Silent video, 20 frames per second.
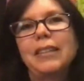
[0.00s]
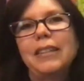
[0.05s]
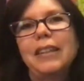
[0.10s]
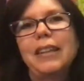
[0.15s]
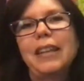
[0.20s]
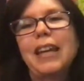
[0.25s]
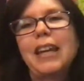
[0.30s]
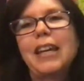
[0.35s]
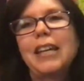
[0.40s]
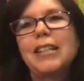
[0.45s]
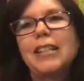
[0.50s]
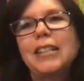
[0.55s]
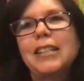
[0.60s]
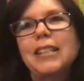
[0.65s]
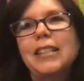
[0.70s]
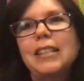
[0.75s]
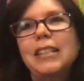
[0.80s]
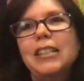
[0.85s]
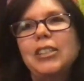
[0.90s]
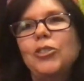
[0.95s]
and
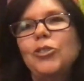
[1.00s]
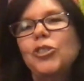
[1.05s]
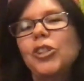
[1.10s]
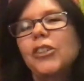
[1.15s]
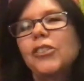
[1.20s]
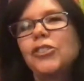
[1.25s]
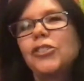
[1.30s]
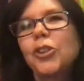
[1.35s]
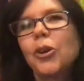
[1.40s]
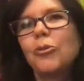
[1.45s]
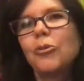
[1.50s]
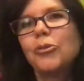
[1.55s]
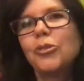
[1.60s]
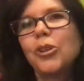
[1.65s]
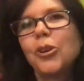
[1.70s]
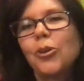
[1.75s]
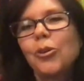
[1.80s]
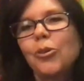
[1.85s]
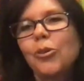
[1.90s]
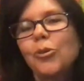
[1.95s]
you just don't
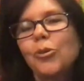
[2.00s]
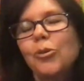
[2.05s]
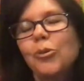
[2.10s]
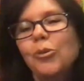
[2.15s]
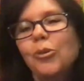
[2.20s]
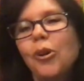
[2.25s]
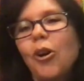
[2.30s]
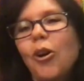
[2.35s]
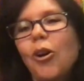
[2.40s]
know